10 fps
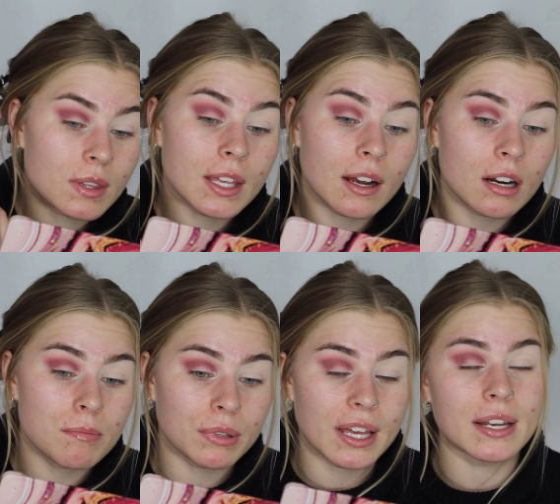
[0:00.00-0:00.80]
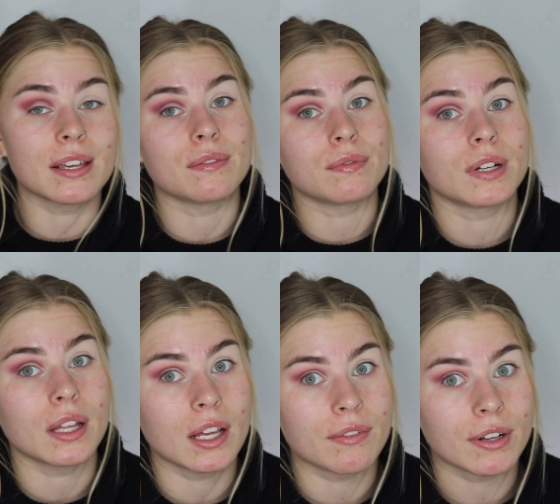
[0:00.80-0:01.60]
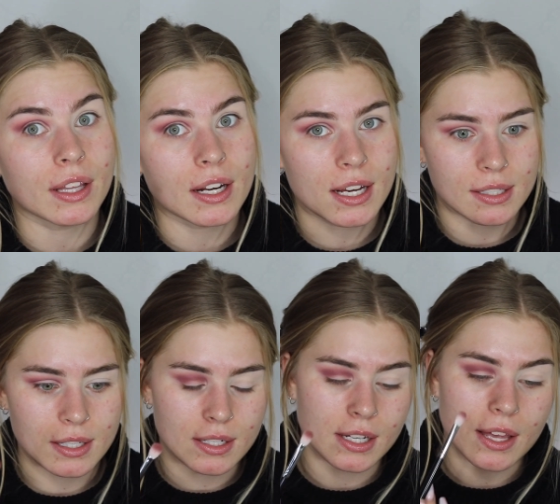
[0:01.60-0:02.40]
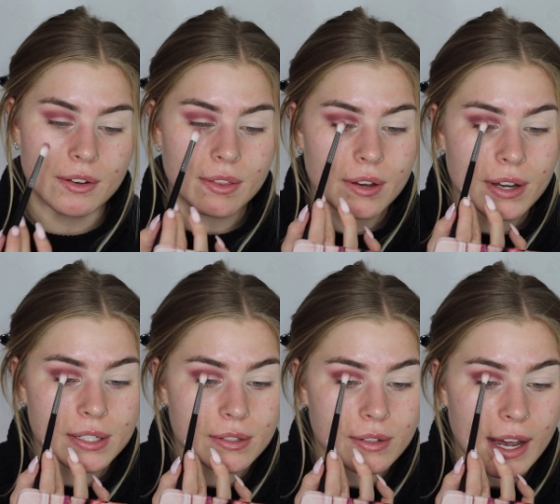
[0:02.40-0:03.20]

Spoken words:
They are blending really, really nicely together though, I do